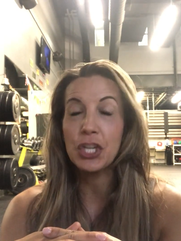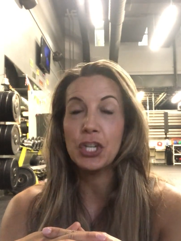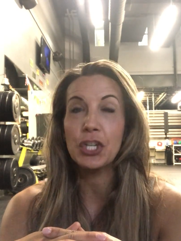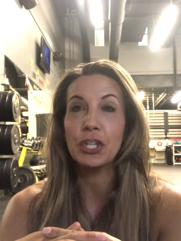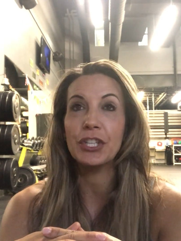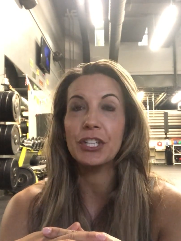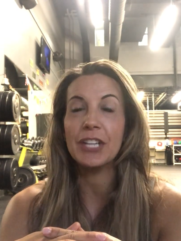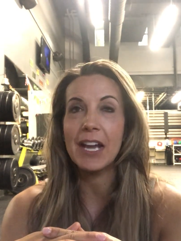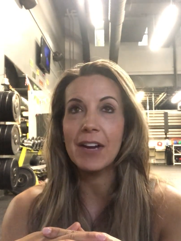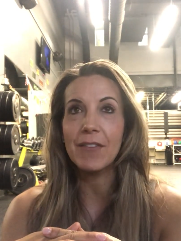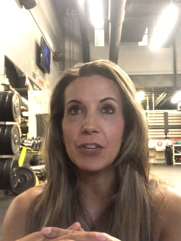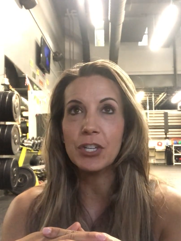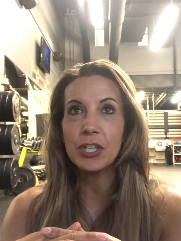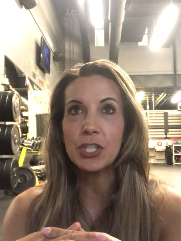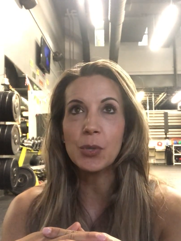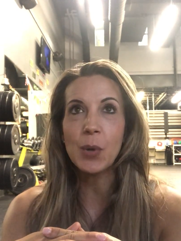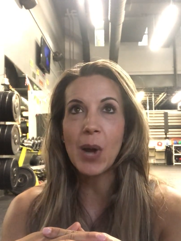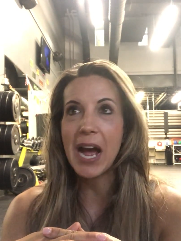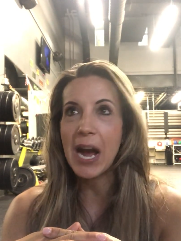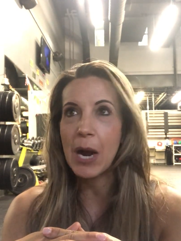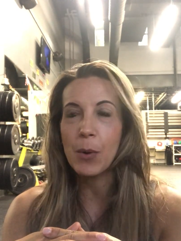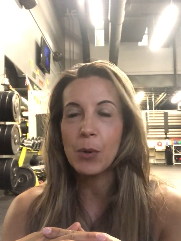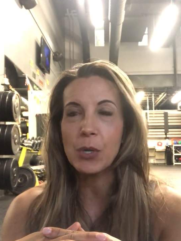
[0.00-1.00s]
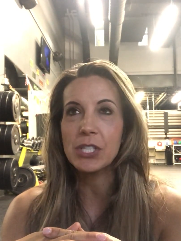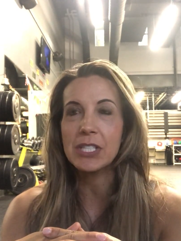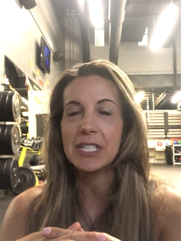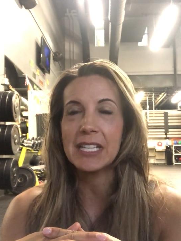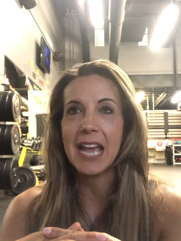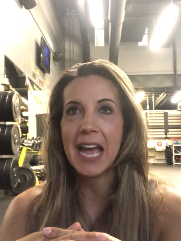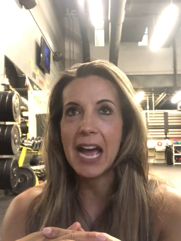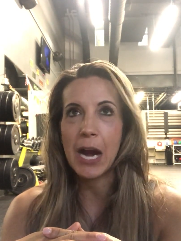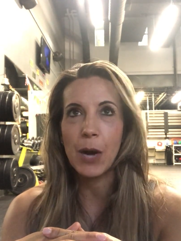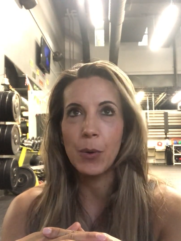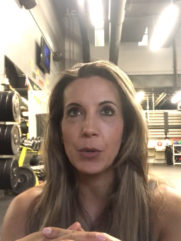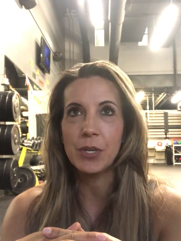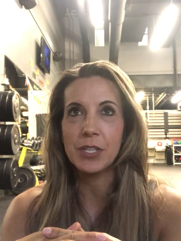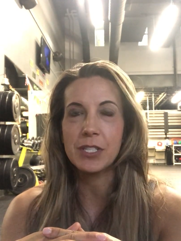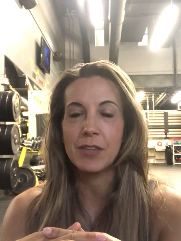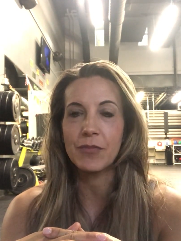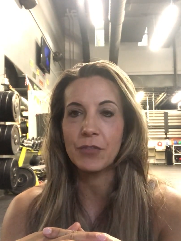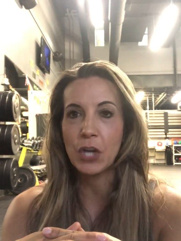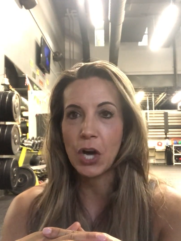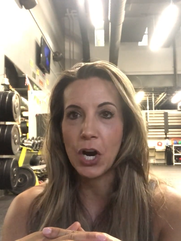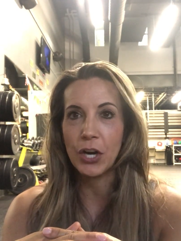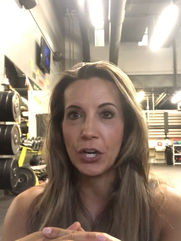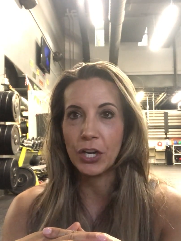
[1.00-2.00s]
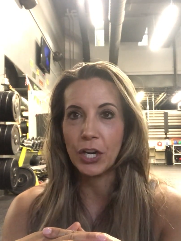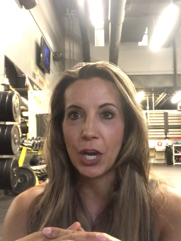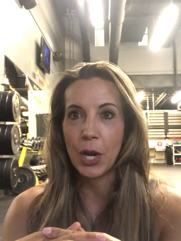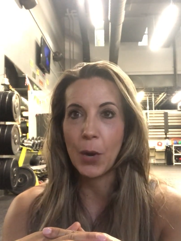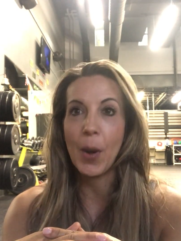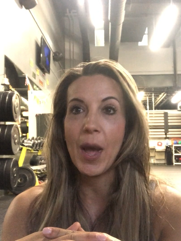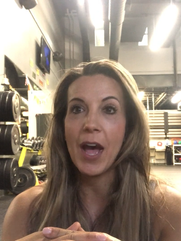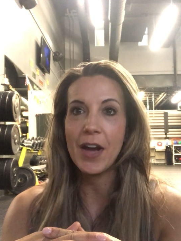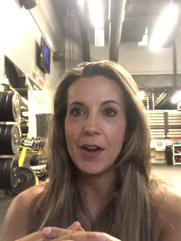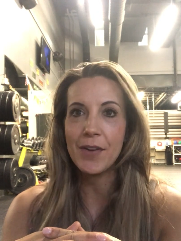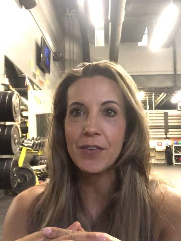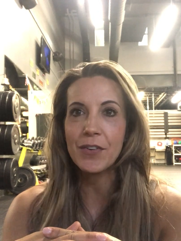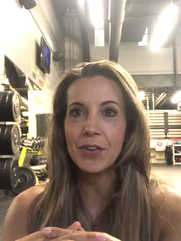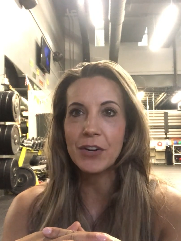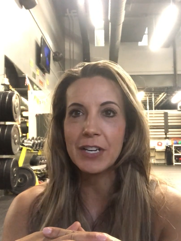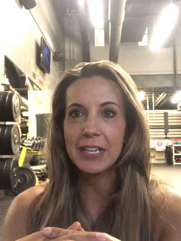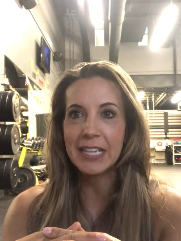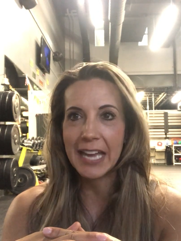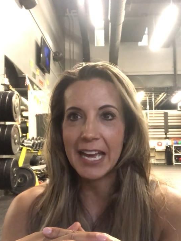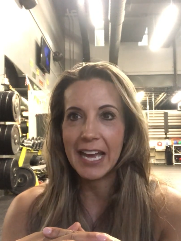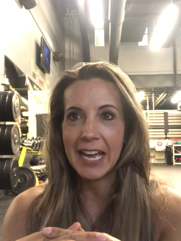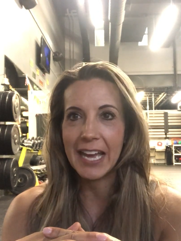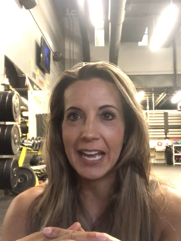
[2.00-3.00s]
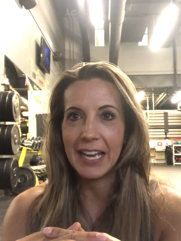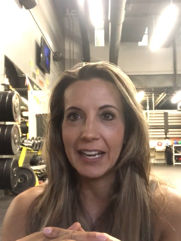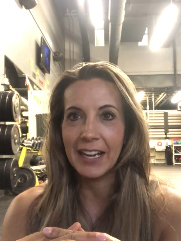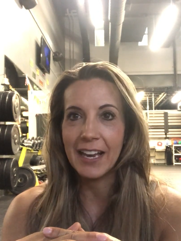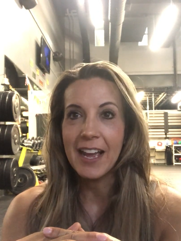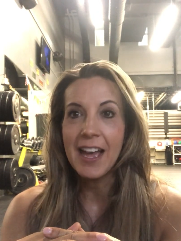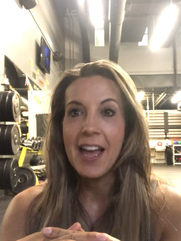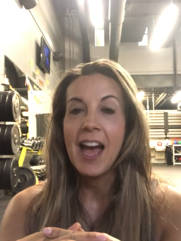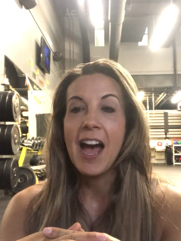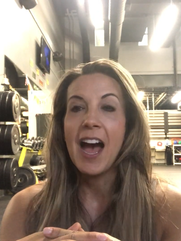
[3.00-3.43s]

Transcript: You'll never do hours and hours of cardio ever again.